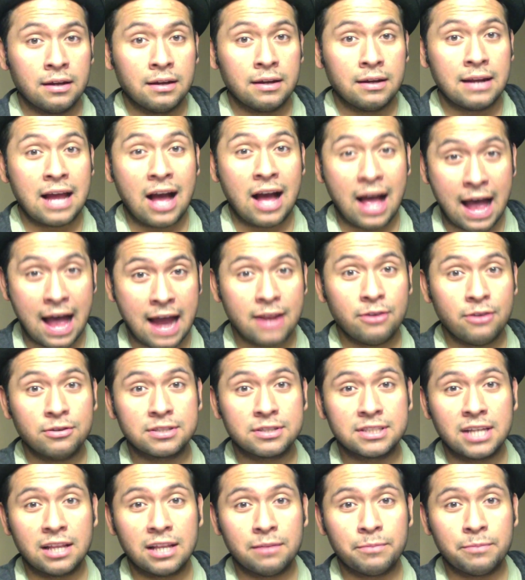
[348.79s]
Now, how do you
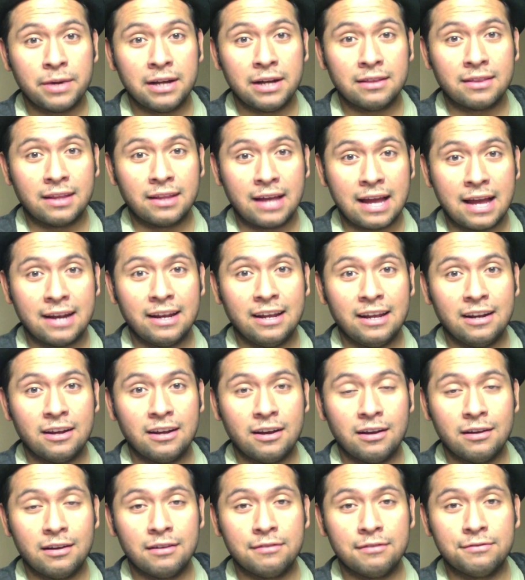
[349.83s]
celebrate the ending
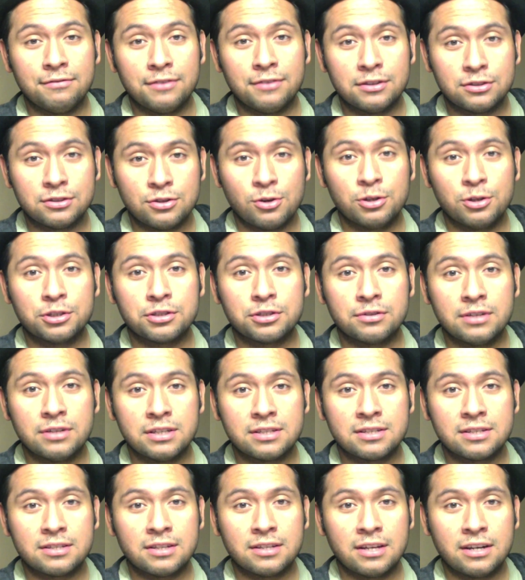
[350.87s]
of the
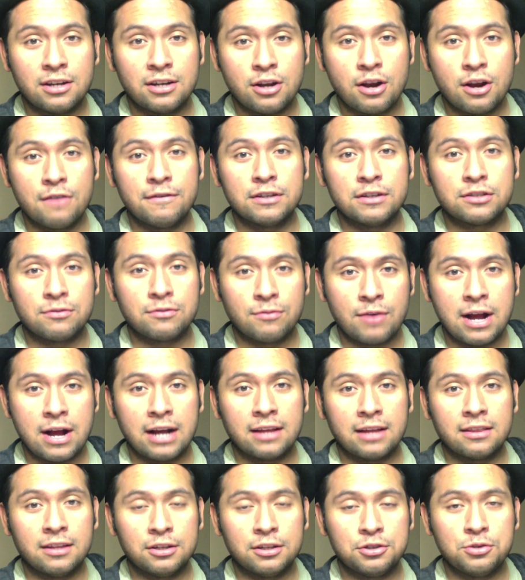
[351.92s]
torturous and nervous
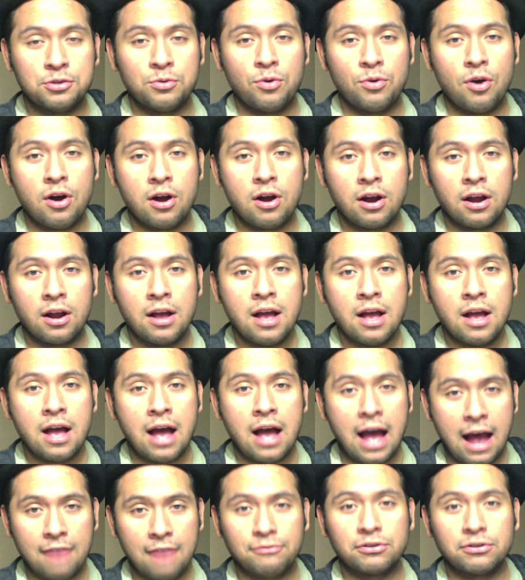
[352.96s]
wreck that you are
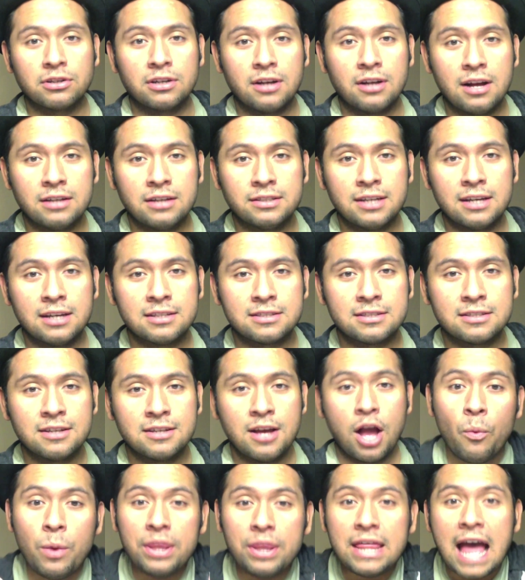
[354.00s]
after a contest?
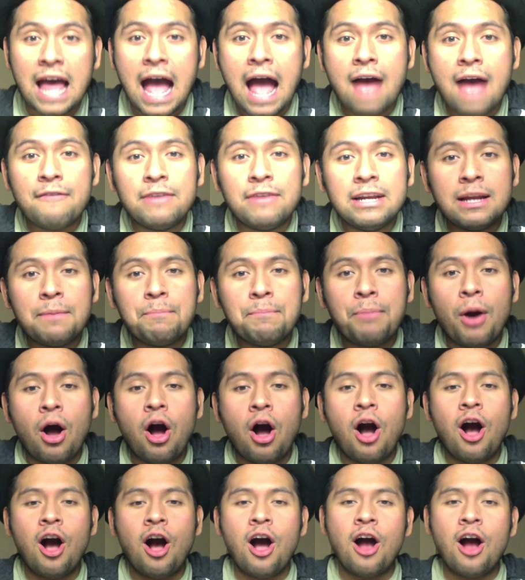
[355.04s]
With having a
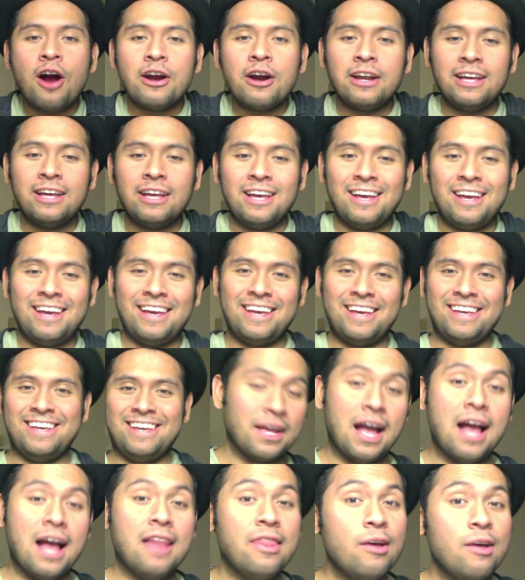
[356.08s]
party.
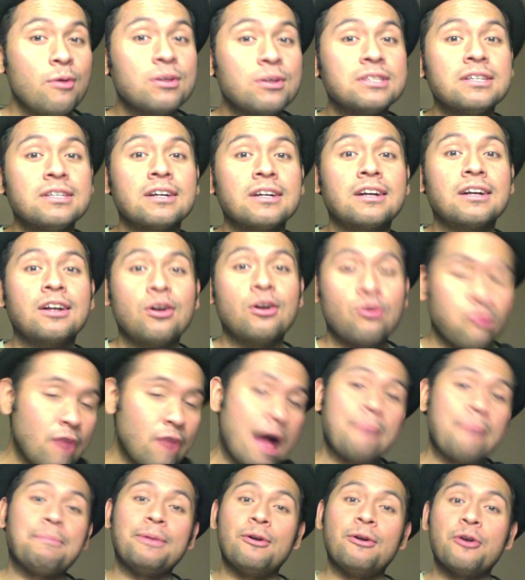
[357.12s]
And there was a
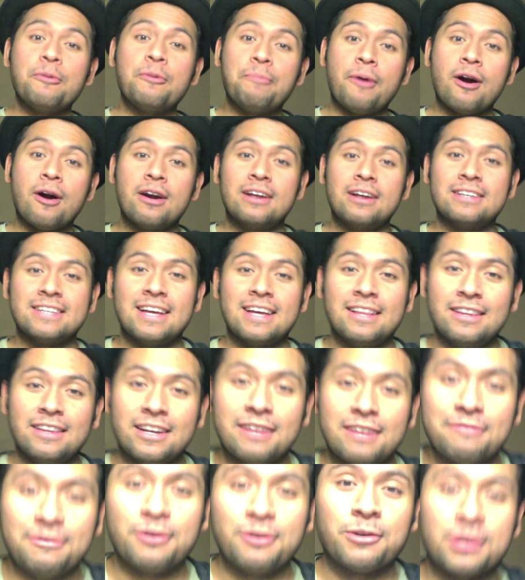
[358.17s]
crapload of parties at
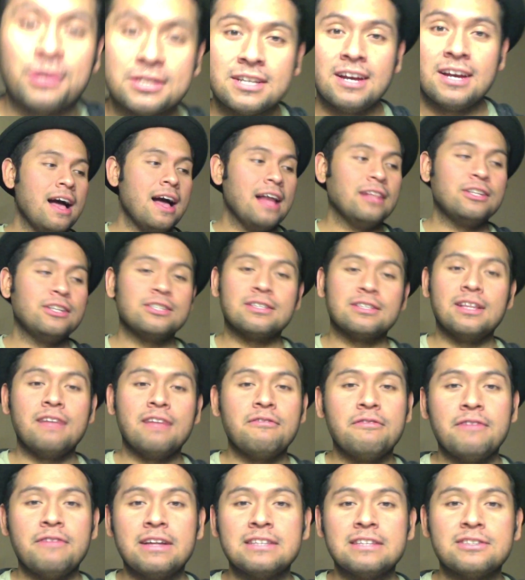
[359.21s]
Lindy Focus. I just love
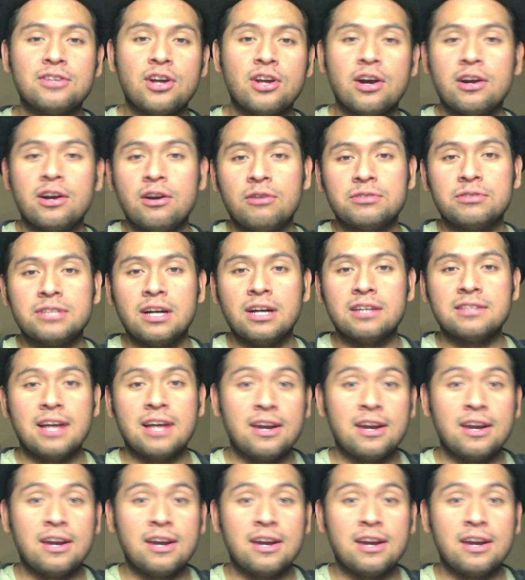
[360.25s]
events there in hotels.